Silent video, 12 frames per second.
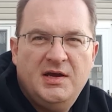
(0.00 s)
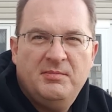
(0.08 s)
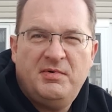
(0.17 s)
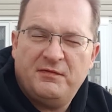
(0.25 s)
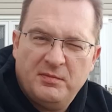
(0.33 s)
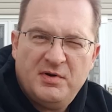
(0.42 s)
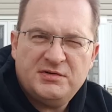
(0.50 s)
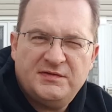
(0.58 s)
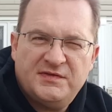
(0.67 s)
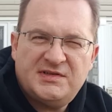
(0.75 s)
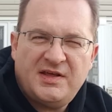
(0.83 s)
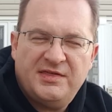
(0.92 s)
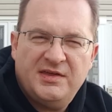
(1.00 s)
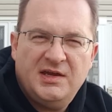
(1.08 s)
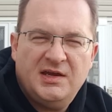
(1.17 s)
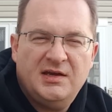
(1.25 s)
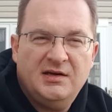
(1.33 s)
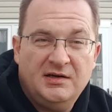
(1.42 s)
But for most of us, I
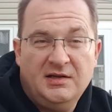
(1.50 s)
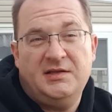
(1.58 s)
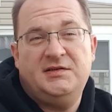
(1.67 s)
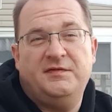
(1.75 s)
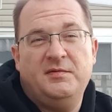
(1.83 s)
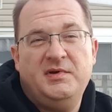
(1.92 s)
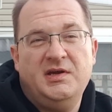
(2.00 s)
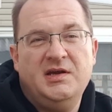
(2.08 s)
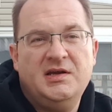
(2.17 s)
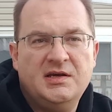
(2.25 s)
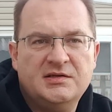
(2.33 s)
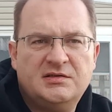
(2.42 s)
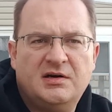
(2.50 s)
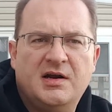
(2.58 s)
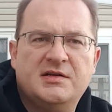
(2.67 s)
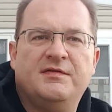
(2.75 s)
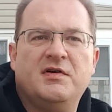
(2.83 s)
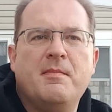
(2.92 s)
think, at least for me, it started
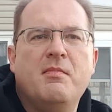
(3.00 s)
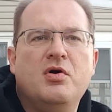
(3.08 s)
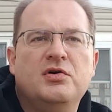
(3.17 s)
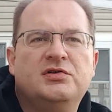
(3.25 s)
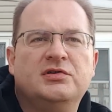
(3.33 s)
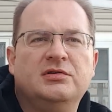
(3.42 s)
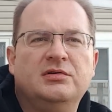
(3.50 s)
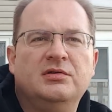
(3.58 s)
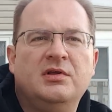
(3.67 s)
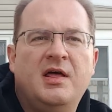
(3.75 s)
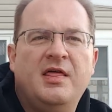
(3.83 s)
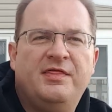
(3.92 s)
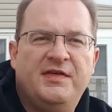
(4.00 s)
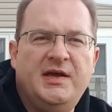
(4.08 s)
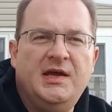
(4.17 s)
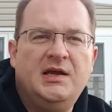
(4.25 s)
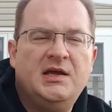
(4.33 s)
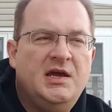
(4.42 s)
as a very emotional
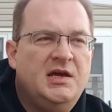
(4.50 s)
thing.